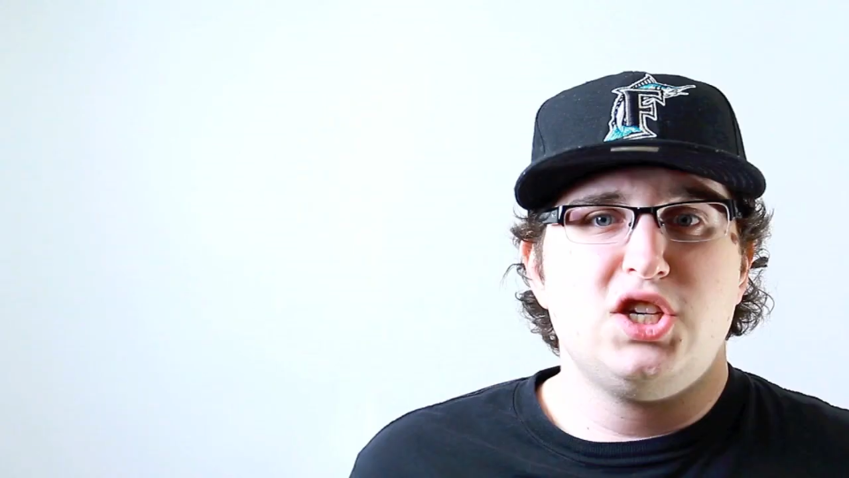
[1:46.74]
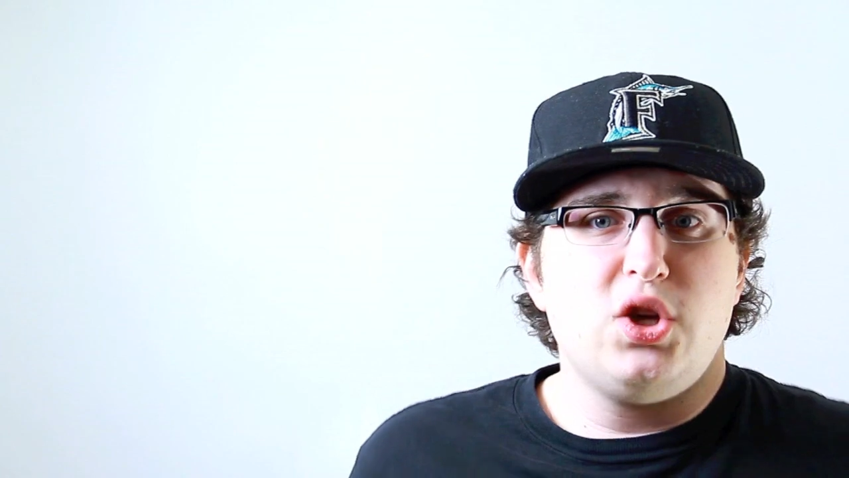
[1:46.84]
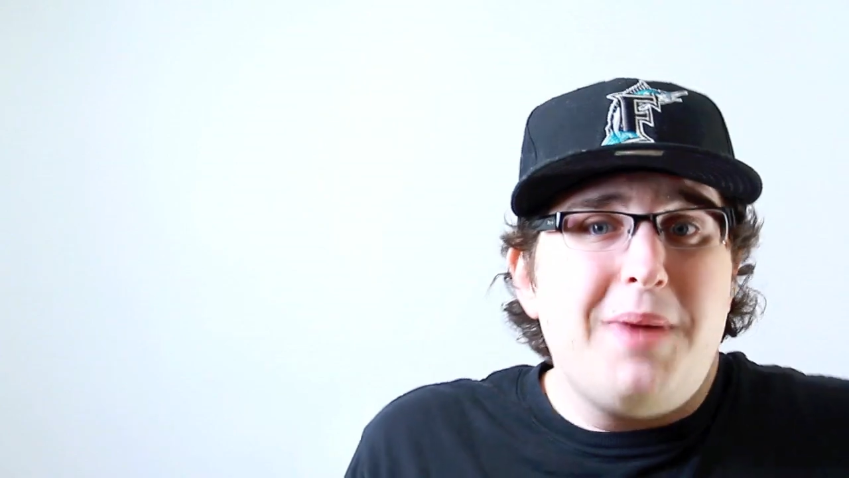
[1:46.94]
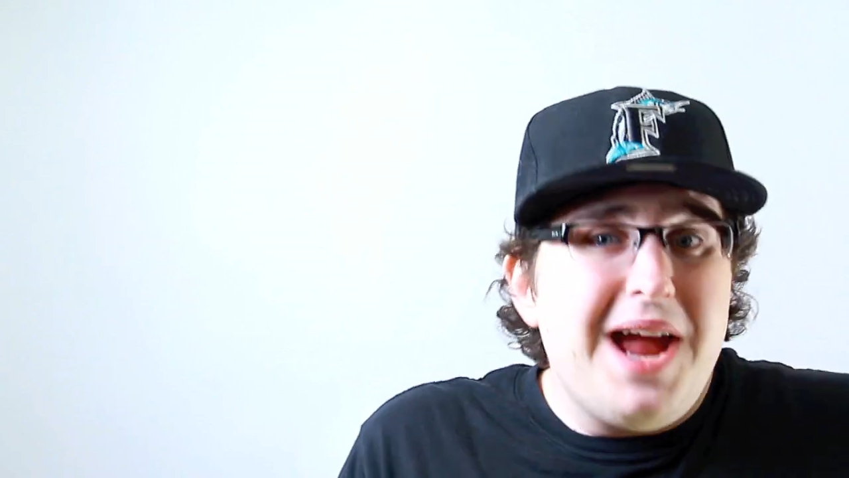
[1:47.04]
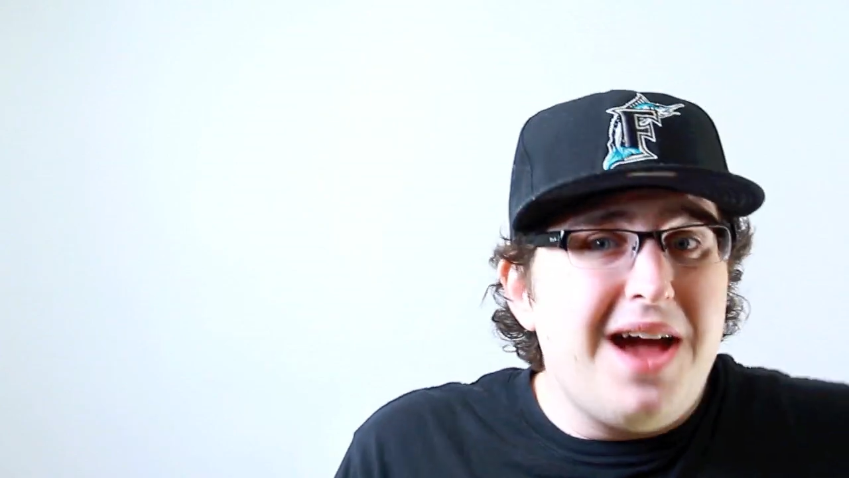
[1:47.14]

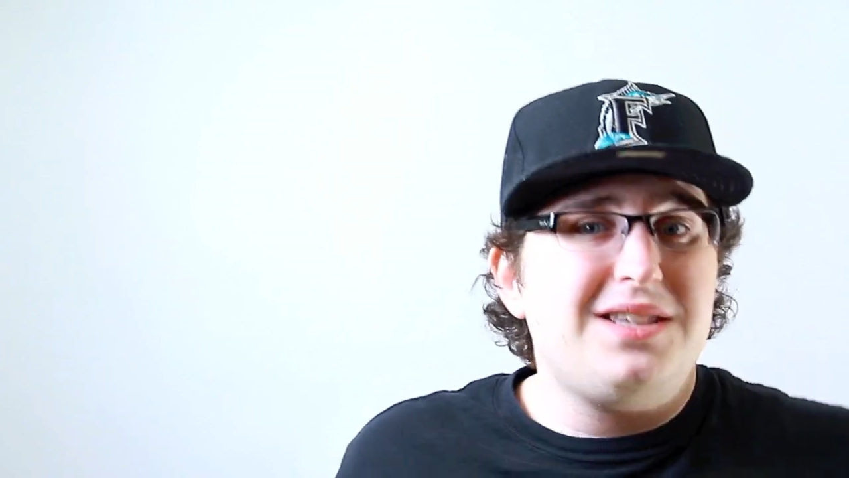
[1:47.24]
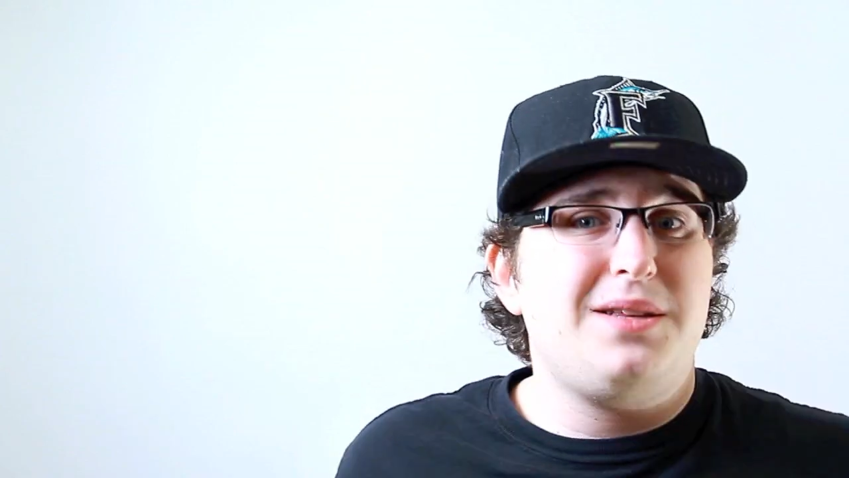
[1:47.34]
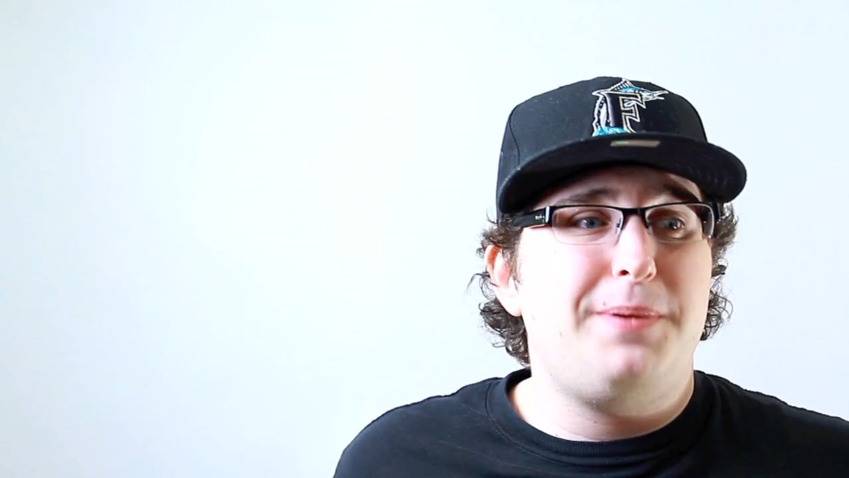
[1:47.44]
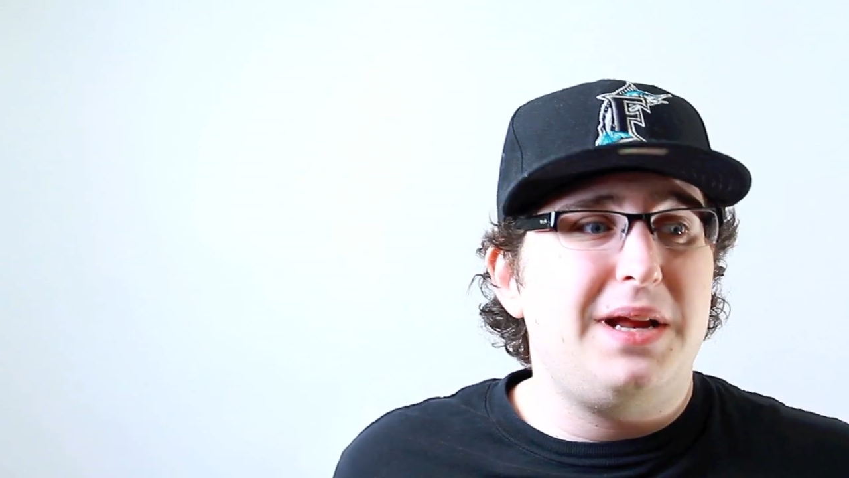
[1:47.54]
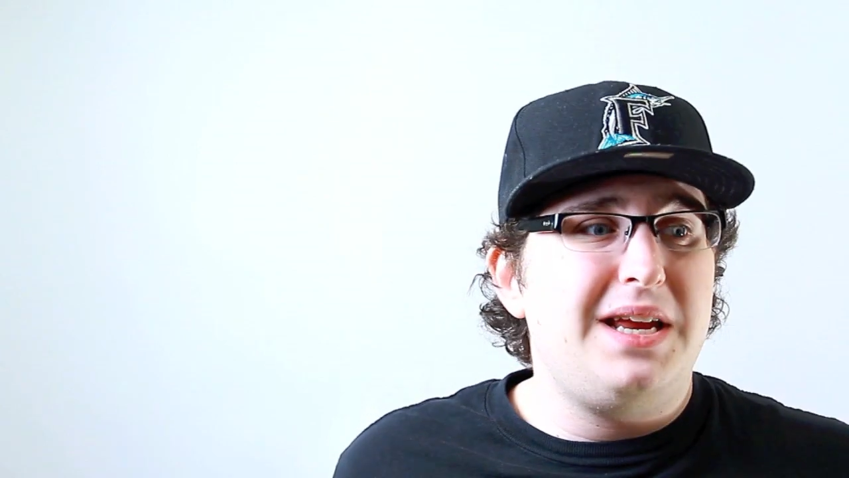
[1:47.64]
So in my
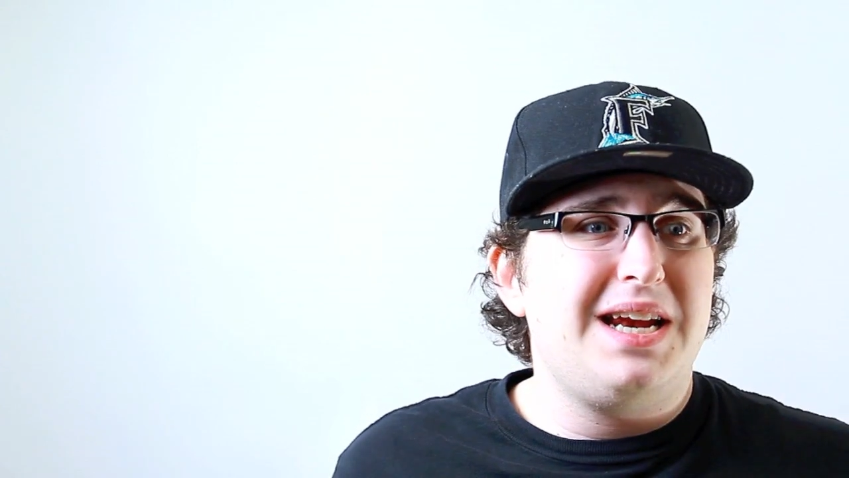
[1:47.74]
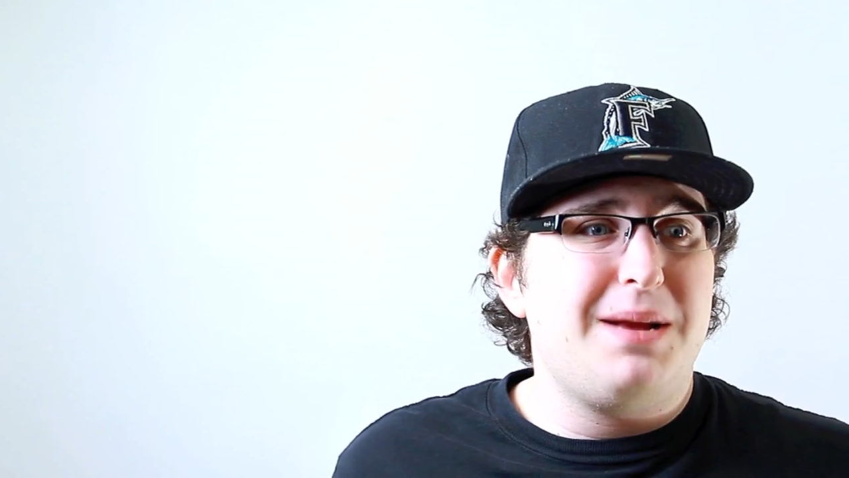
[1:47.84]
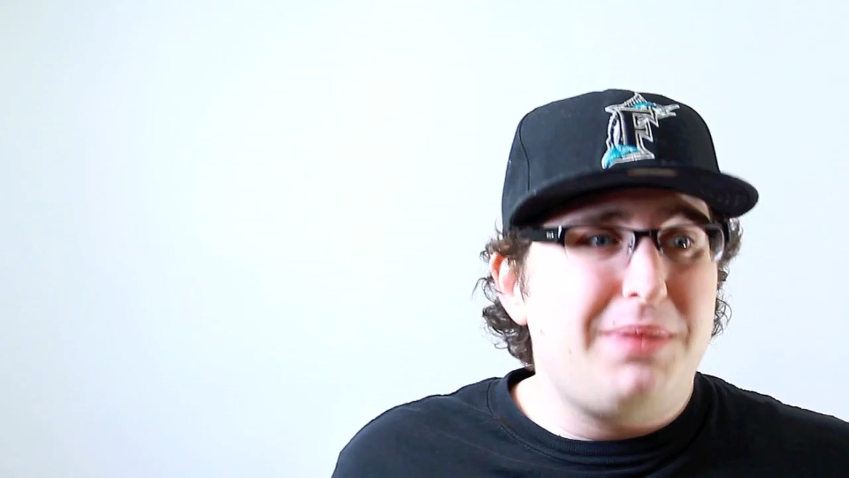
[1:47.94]
honest opinion,